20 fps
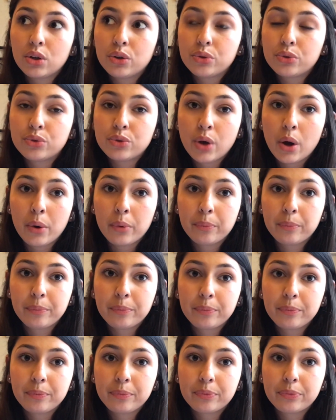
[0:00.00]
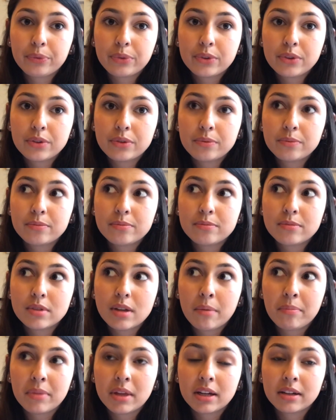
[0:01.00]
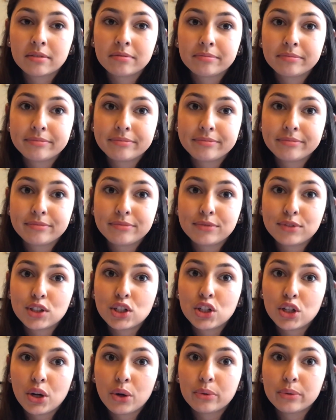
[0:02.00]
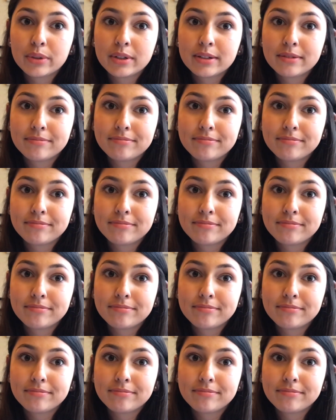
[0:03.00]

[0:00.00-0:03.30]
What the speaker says: So, something to note.